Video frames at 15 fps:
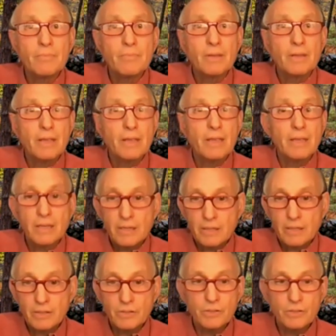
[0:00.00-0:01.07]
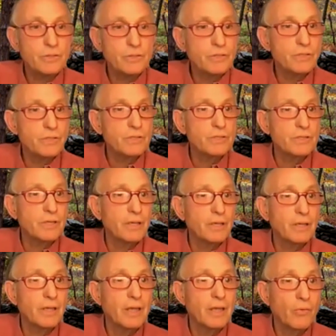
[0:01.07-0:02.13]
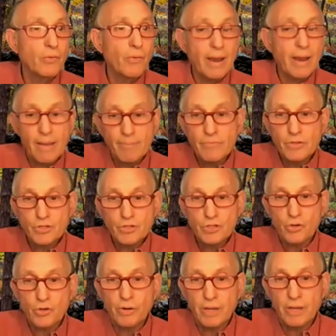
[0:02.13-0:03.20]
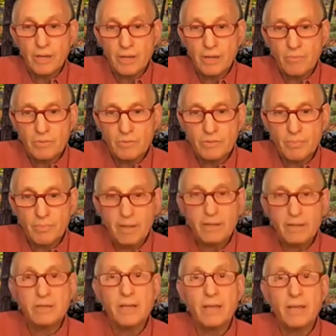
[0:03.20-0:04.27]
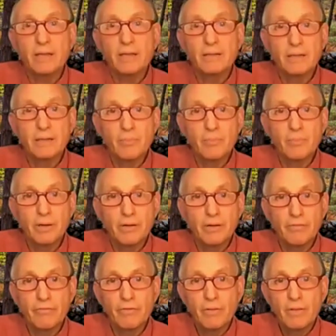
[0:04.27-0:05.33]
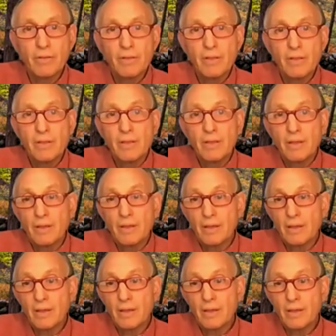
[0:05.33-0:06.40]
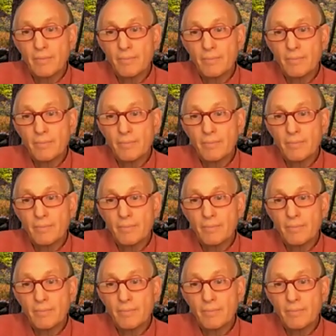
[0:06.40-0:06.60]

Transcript: is grab the screen, which might take a little bit of um,